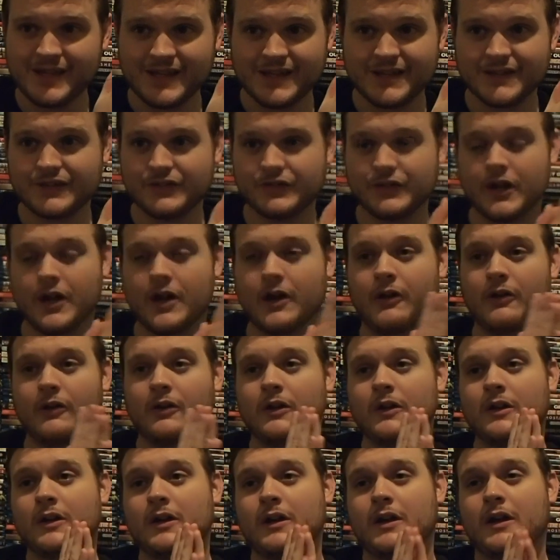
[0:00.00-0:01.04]
So
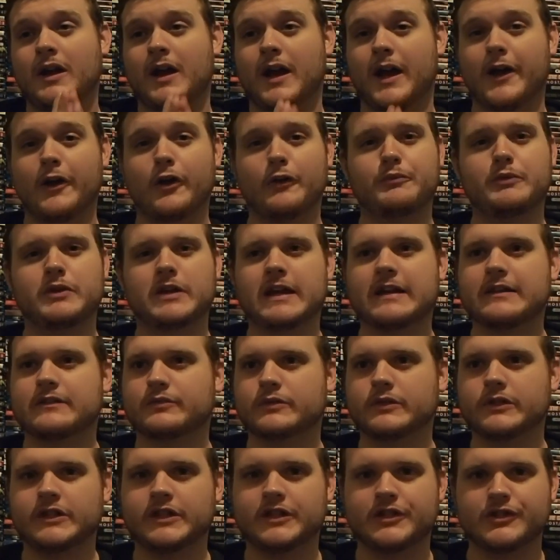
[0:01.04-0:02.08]
I hope you guys
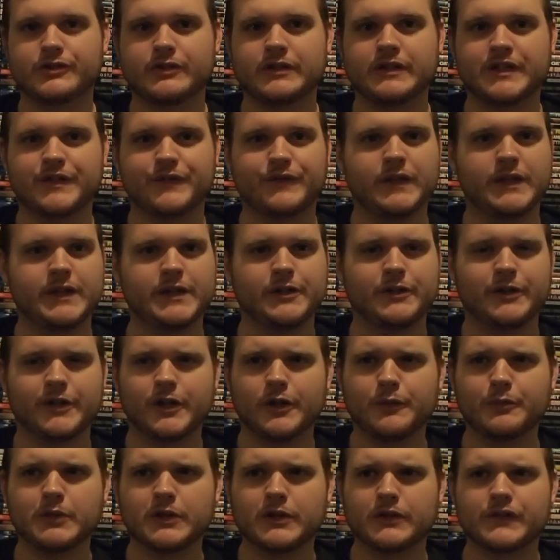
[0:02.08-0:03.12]
really enjoy this video. I
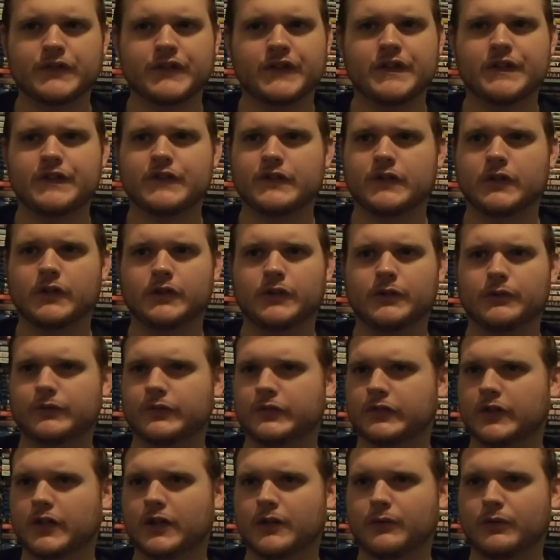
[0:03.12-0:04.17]
hope you go see Solo, a
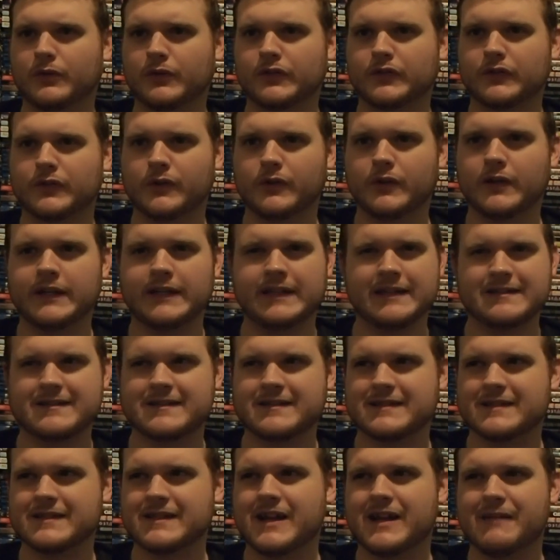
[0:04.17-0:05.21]
Star Wars story. I guess
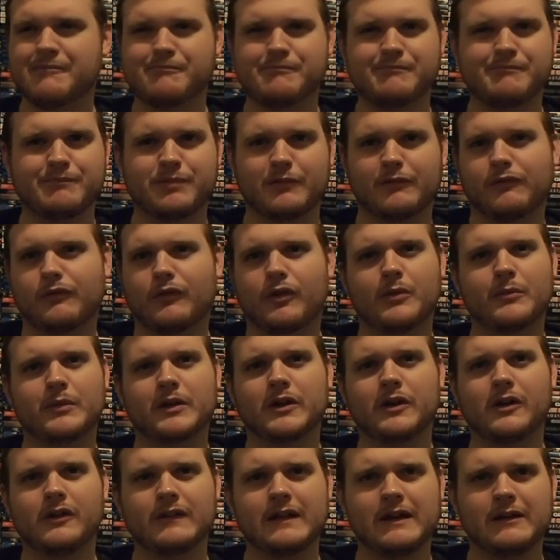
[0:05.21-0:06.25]
it's not performing
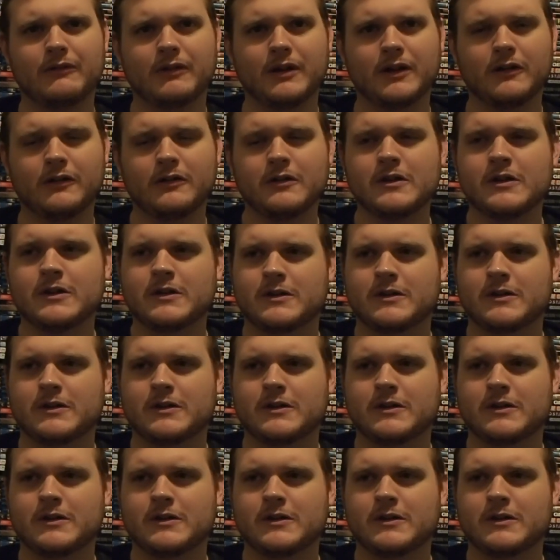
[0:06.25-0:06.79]
all that well.